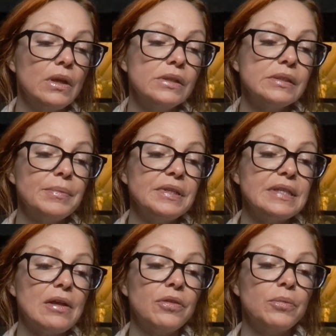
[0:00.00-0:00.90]

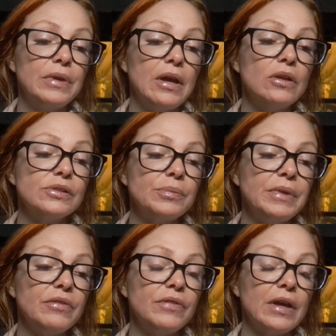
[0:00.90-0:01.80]
Somebody's health would also
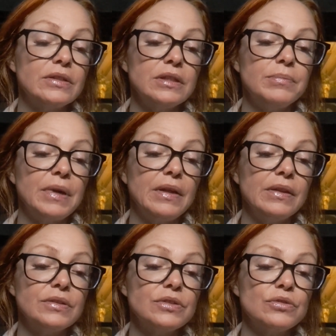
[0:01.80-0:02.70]
be affected by
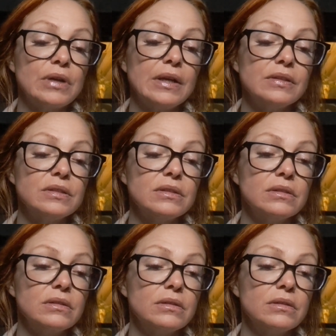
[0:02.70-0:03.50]
this stress.